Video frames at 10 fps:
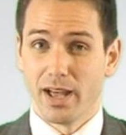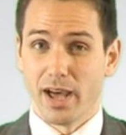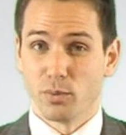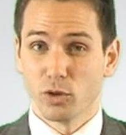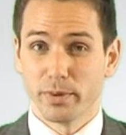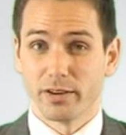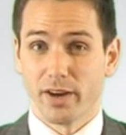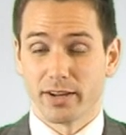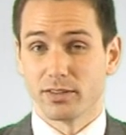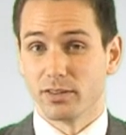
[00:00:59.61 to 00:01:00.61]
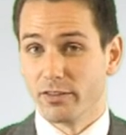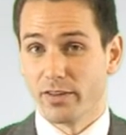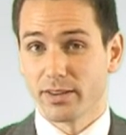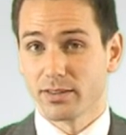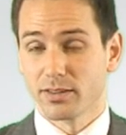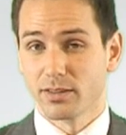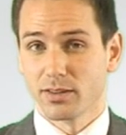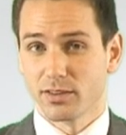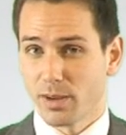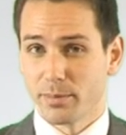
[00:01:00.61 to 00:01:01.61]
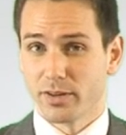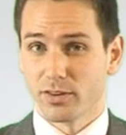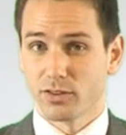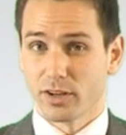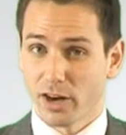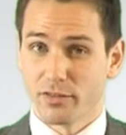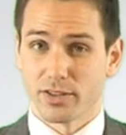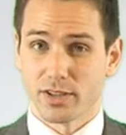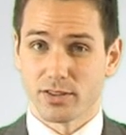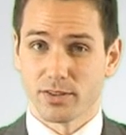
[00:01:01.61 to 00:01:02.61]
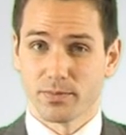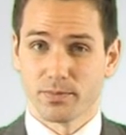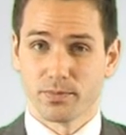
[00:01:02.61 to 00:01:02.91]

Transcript: and will be invited to events, seminars, and conferences.